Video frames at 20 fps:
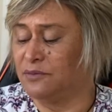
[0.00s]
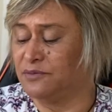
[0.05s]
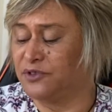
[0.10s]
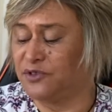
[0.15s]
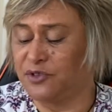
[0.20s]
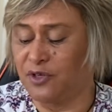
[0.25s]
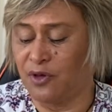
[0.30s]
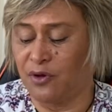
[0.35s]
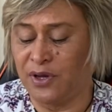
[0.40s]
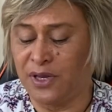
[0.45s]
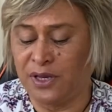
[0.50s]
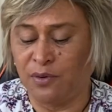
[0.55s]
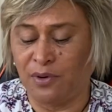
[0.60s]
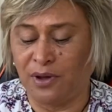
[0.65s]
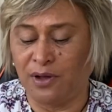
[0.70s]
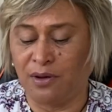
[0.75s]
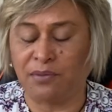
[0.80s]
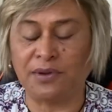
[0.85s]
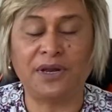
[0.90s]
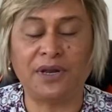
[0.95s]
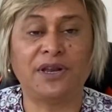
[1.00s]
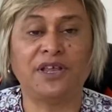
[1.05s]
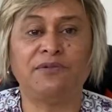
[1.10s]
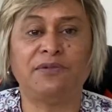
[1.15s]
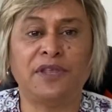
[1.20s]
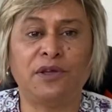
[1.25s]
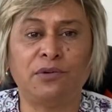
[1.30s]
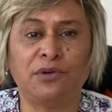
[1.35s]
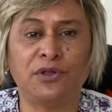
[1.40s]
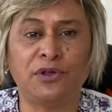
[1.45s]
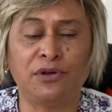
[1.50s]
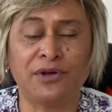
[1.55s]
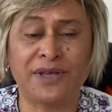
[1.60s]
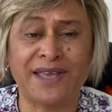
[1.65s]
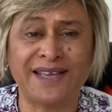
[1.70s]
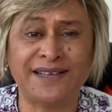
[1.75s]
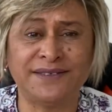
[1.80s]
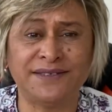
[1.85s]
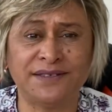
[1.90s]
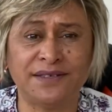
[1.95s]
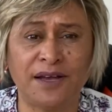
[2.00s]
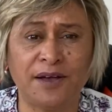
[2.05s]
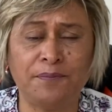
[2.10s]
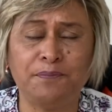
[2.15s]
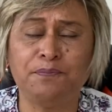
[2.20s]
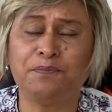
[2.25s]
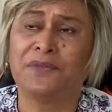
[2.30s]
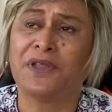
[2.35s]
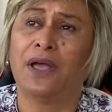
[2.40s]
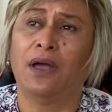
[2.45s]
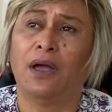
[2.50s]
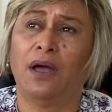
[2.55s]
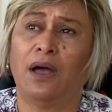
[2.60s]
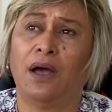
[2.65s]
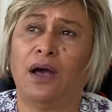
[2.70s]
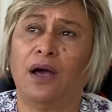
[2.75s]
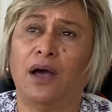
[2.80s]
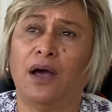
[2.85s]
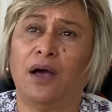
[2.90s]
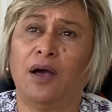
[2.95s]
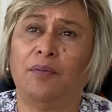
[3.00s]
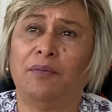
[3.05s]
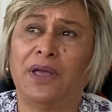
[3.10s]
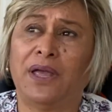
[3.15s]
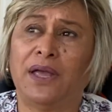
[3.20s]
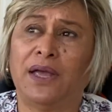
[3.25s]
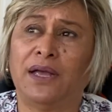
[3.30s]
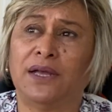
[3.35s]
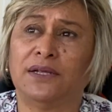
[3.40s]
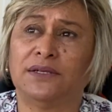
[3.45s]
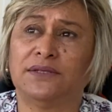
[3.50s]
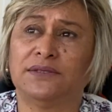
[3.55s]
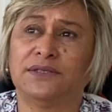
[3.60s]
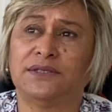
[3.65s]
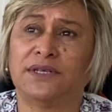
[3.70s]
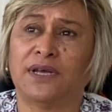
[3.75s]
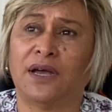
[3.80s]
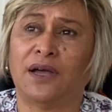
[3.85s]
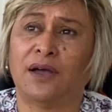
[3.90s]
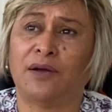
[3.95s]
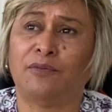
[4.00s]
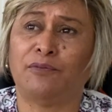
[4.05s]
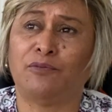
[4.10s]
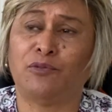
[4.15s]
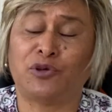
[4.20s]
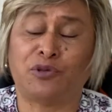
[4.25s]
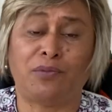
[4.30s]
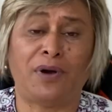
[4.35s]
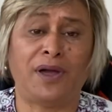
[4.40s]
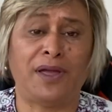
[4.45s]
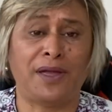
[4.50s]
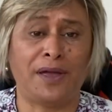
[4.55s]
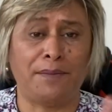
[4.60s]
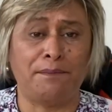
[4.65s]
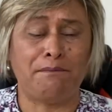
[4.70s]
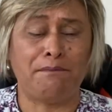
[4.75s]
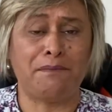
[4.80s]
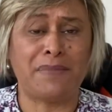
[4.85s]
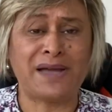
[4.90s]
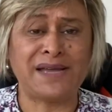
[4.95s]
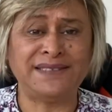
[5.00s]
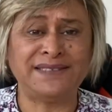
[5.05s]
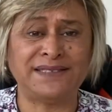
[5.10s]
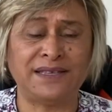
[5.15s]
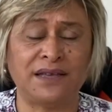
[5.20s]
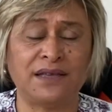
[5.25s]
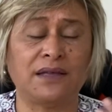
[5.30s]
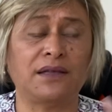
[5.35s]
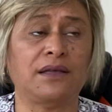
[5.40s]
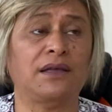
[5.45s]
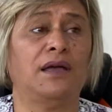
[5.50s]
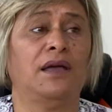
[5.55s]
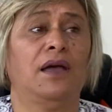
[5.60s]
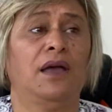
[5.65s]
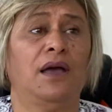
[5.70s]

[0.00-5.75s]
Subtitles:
So anyway, I'm going to leave it there with you, Cancer. And with my amazing